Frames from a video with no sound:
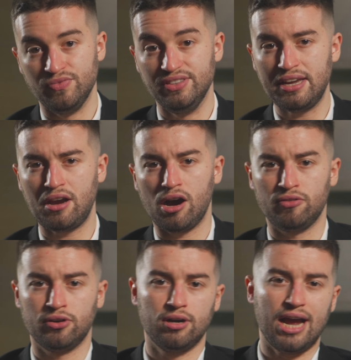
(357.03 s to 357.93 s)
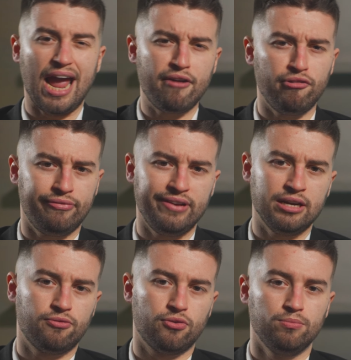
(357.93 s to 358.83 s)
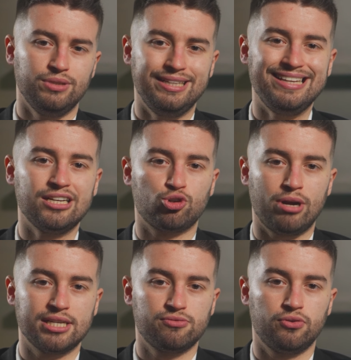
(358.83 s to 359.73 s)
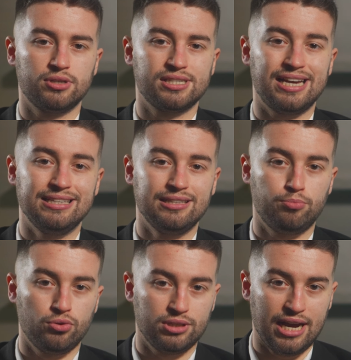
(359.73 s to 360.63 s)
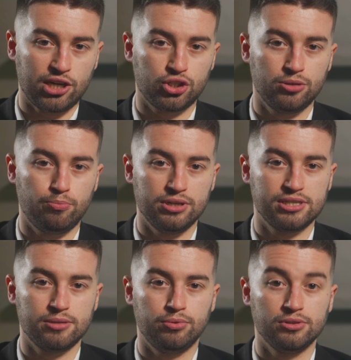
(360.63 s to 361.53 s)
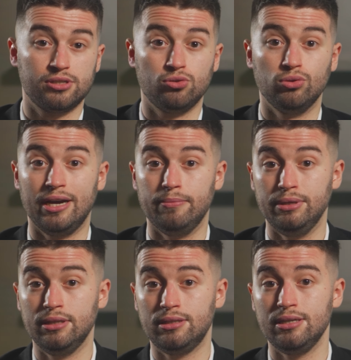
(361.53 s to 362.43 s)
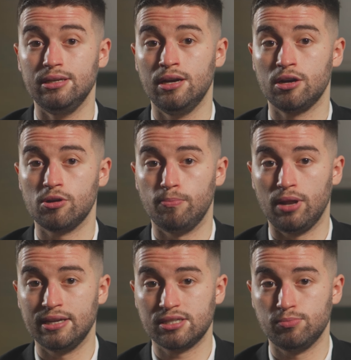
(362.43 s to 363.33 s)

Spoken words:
They cover everything from data transfers and protection principles to liability, compliance